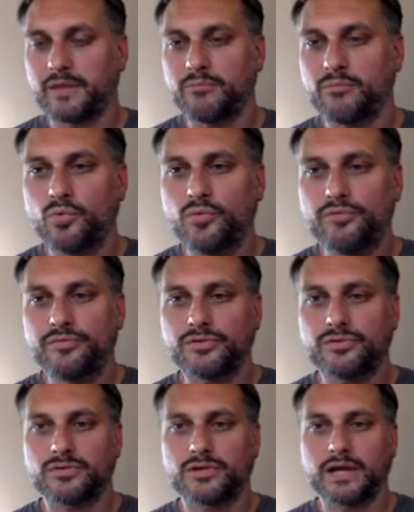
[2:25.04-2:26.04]

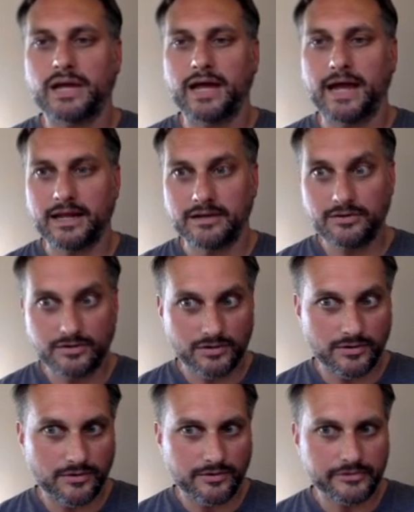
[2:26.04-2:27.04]
moves and
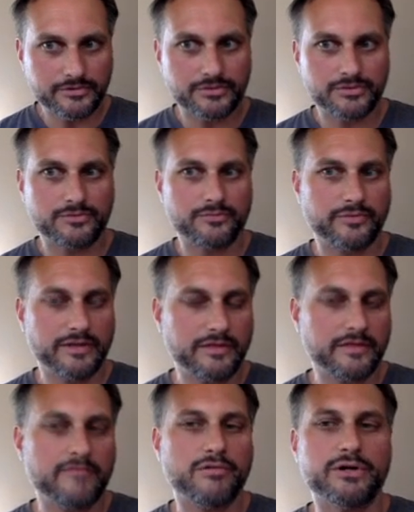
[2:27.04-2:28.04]
talks with
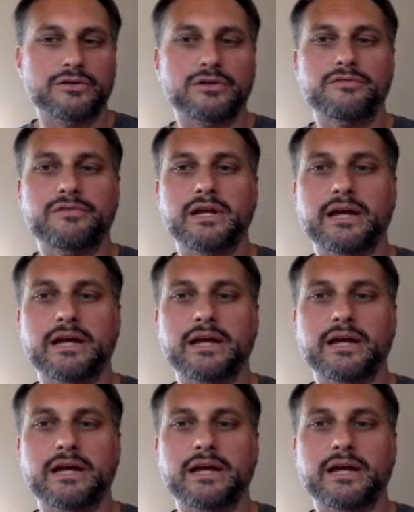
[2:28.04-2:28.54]
the voice of the